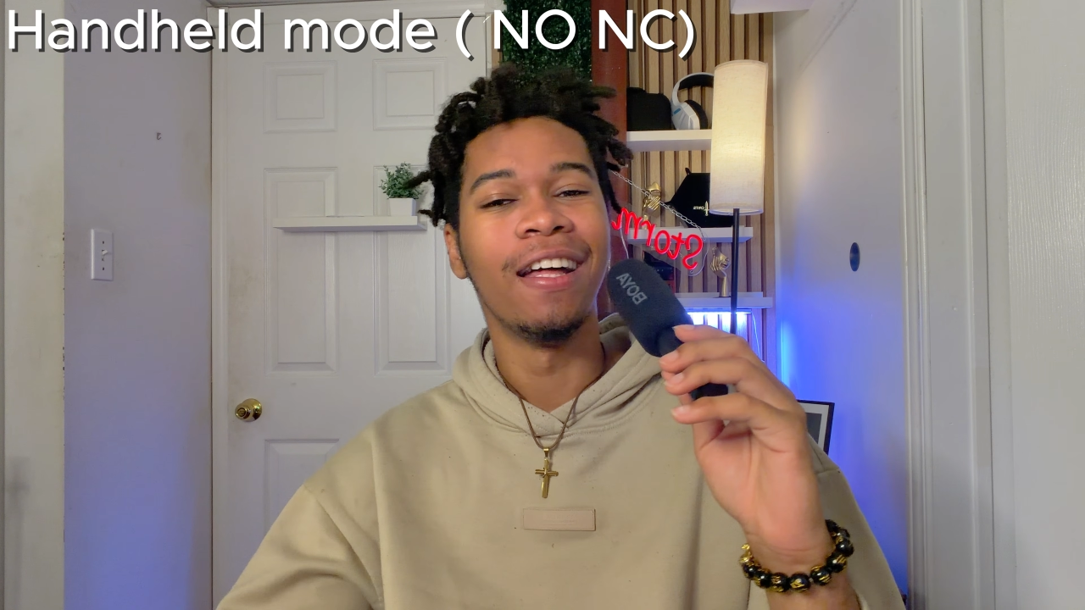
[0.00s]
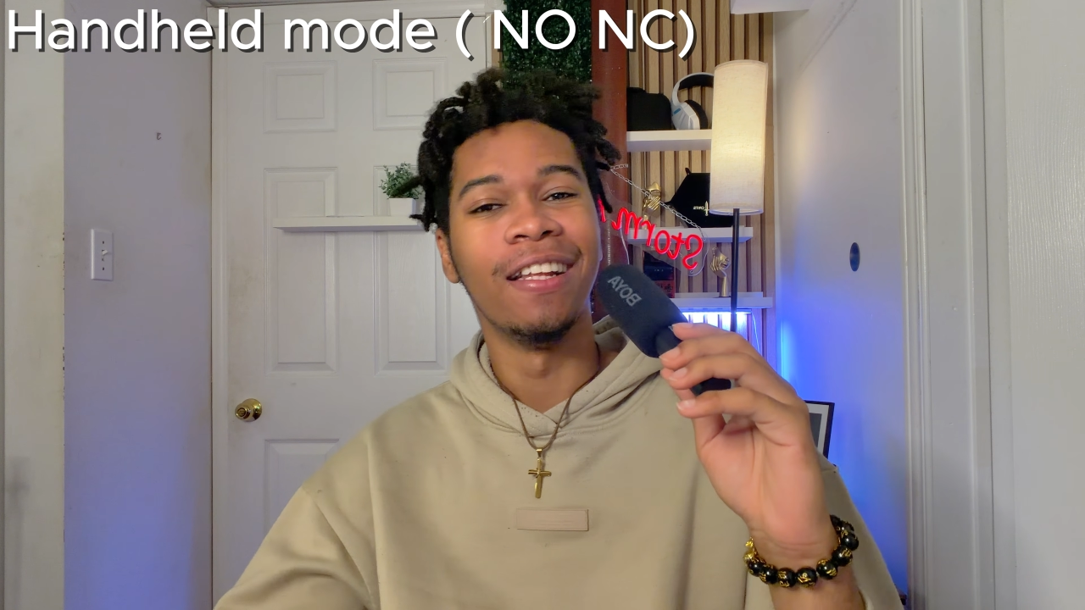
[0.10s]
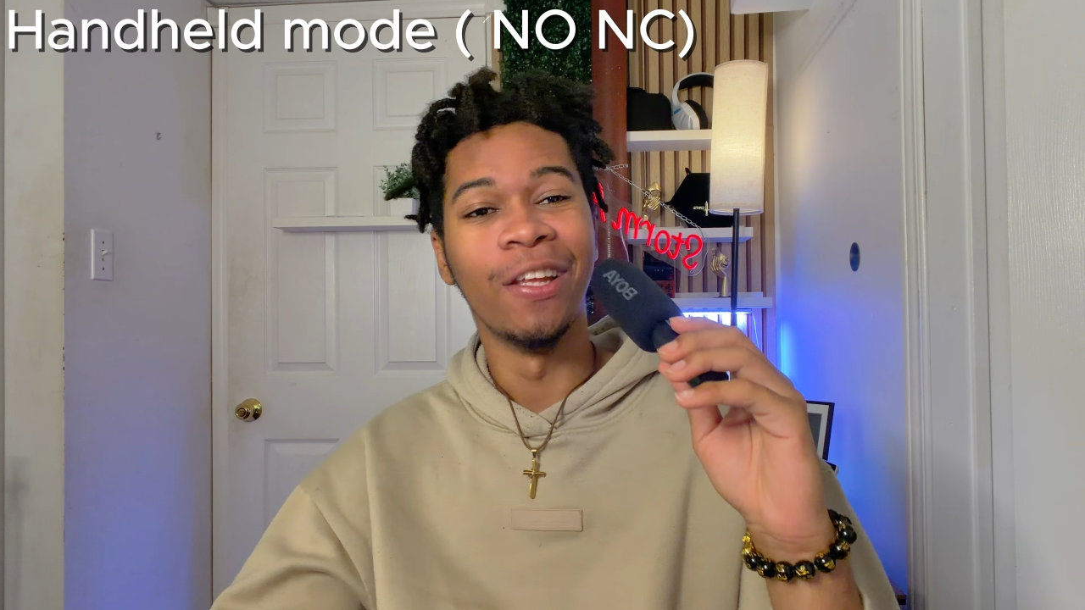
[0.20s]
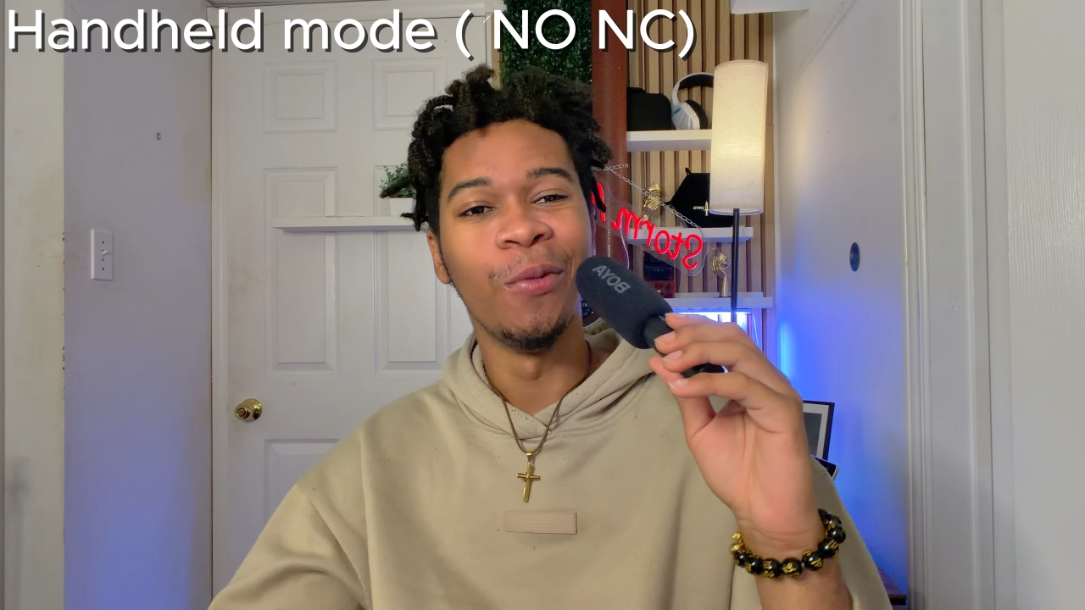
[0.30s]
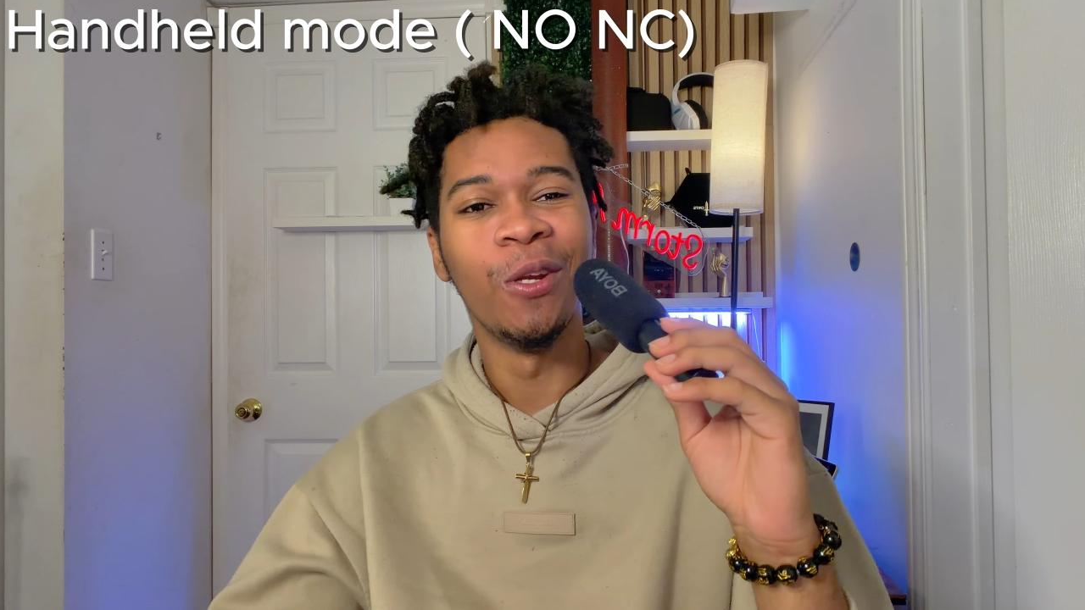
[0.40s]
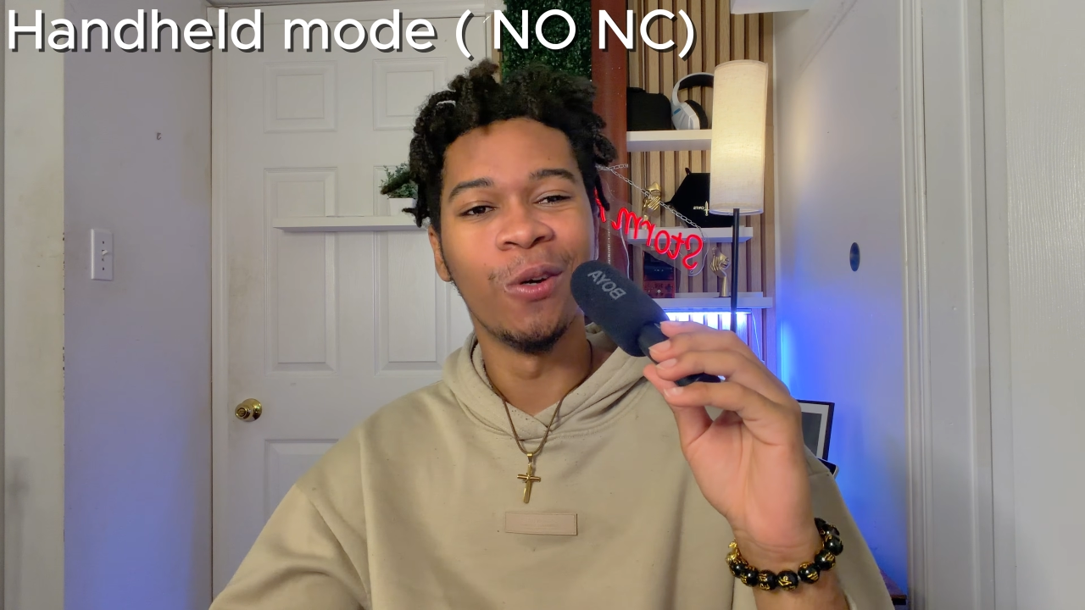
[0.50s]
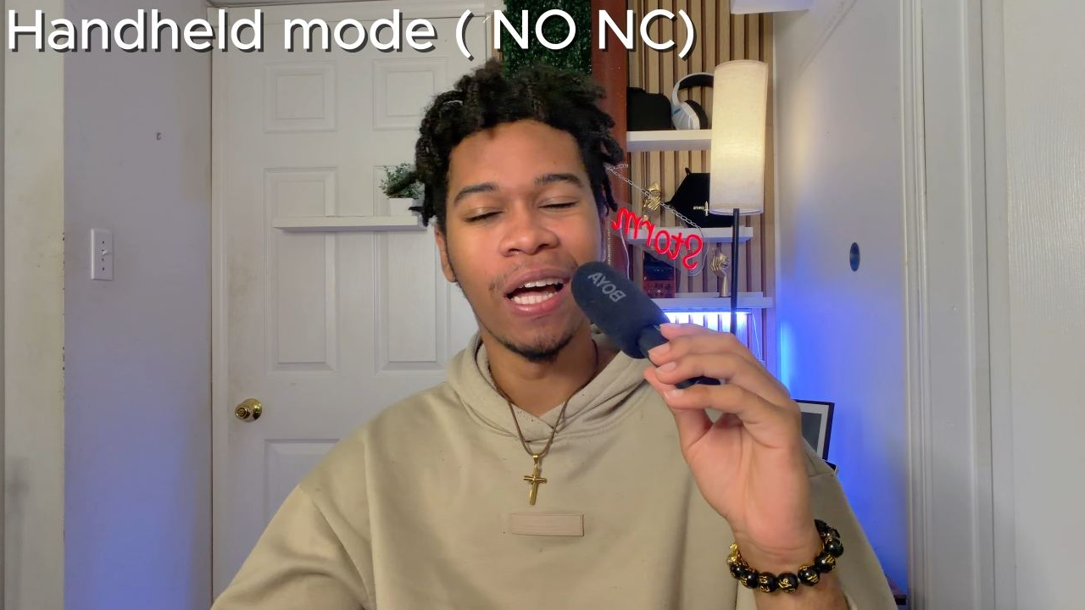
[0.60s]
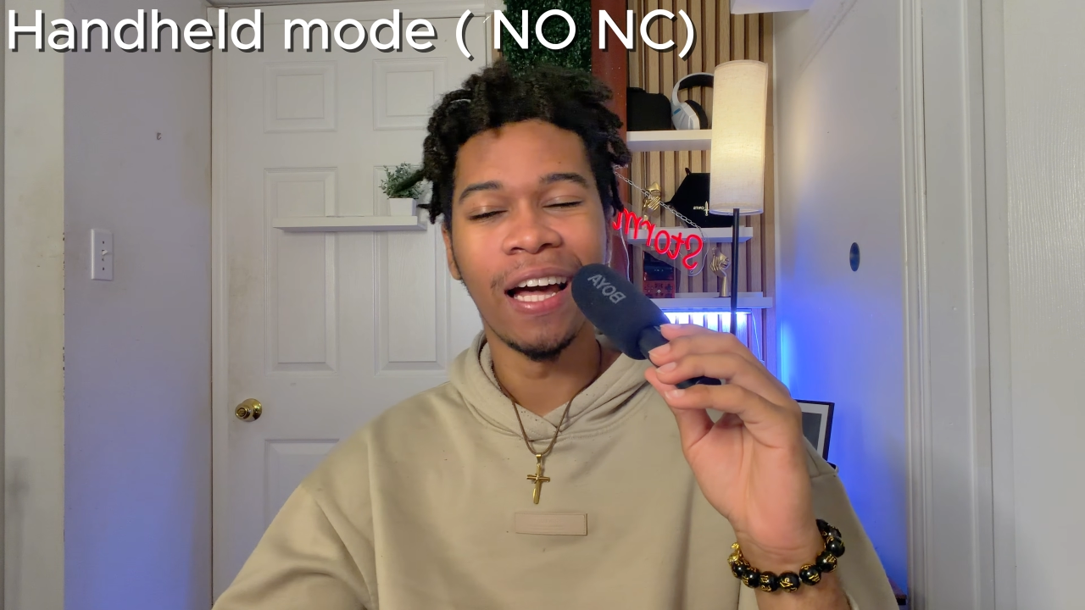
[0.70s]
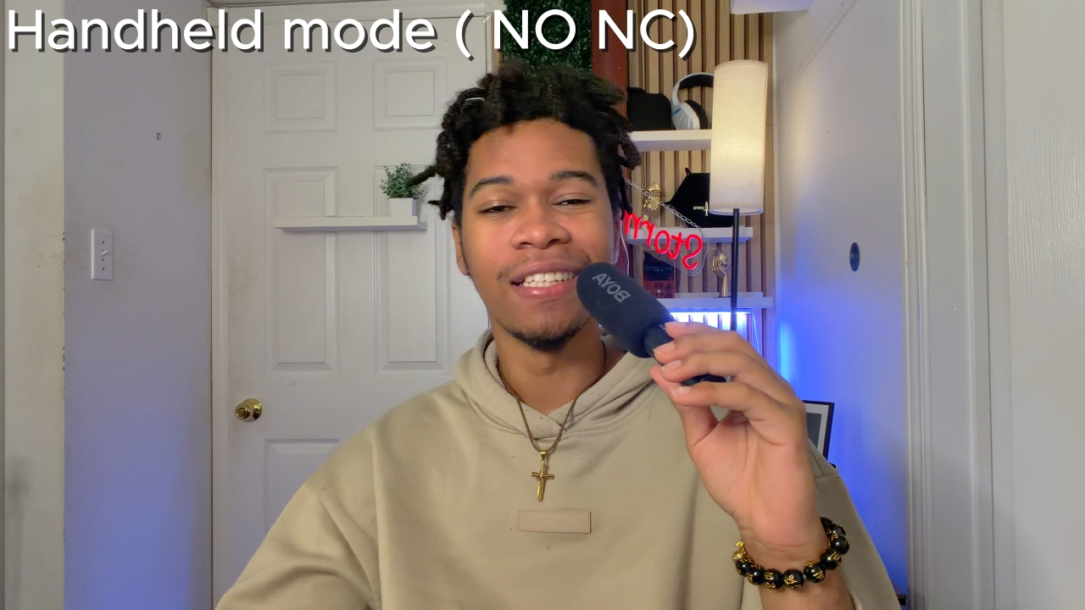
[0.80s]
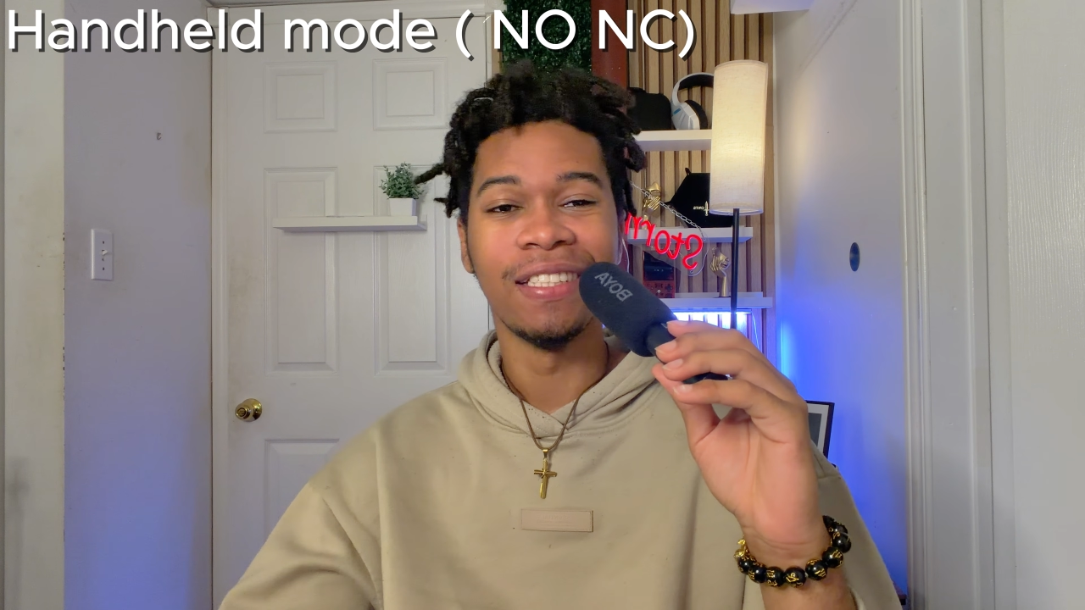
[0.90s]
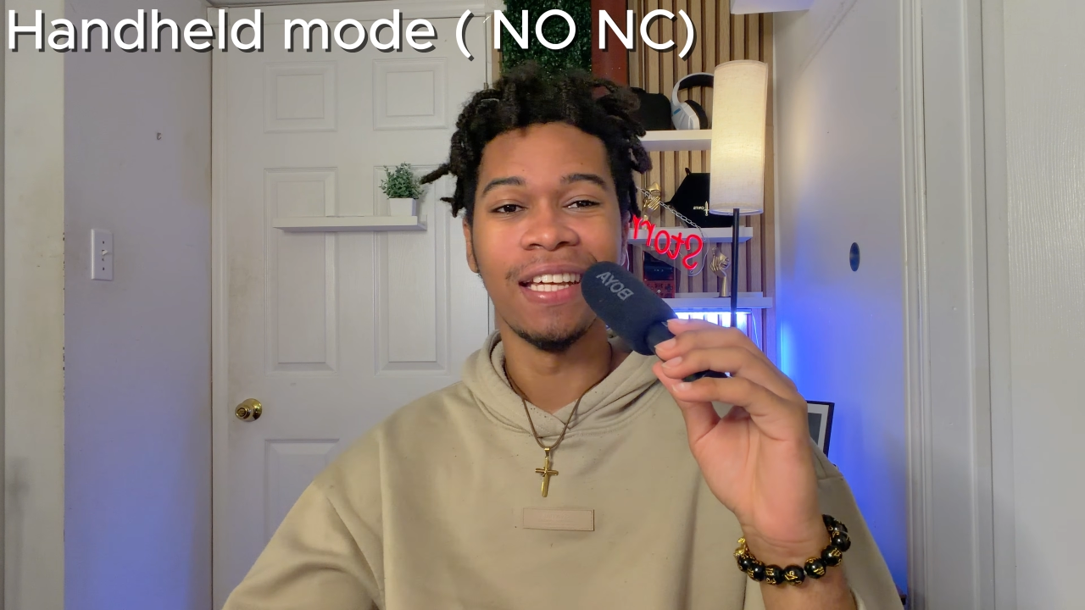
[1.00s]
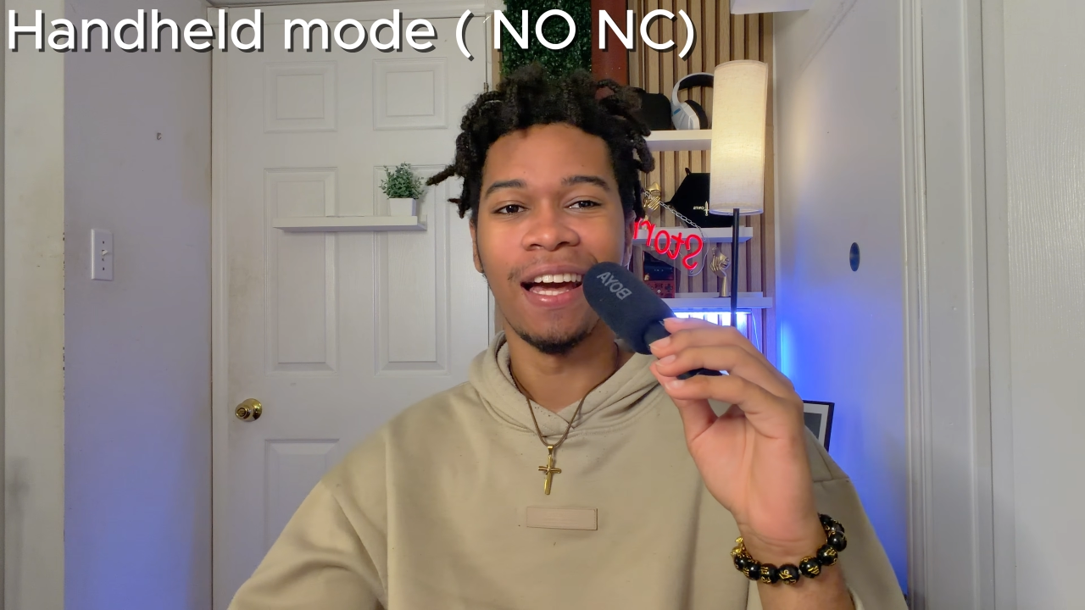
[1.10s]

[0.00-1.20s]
Let me know, guys,